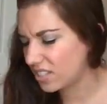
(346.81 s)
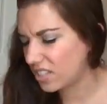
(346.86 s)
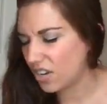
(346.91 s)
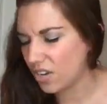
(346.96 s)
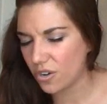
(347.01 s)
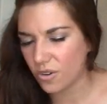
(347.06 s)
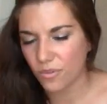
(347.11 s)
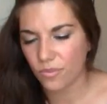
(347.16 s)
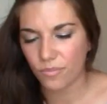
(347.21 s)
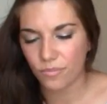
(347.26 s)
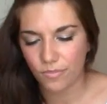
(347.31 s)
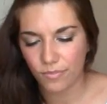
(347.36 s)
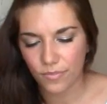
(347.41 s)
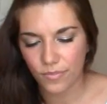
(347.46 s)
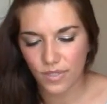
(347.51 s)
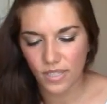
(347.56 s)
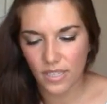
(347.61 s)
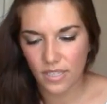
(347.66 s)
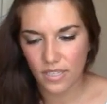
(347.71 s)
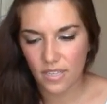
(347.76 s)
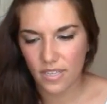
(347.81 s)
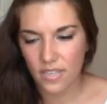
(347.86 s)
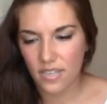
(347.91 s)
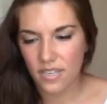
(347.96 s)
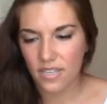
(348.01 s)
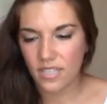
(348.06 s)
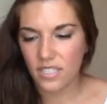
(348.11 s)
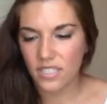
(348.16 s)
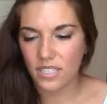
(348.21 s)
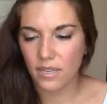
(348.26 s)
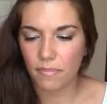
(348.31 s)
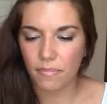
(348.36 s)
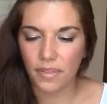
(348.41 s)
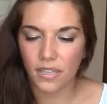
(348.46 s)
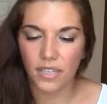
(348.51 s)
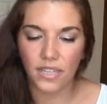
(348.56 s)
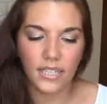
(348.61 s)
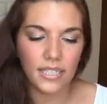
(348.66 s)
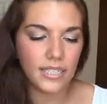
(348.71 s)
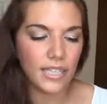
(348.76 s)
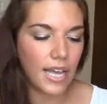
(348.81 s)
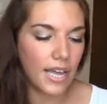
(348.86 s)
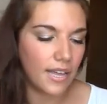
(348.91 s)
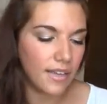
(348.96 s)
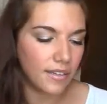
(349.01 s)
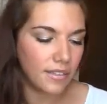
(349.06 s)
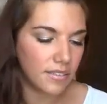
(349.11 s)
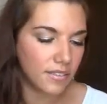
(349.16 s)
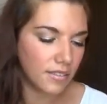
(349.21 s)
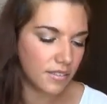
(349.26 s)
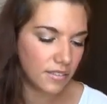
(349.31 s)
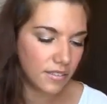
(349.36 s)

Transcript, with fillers: So something like that.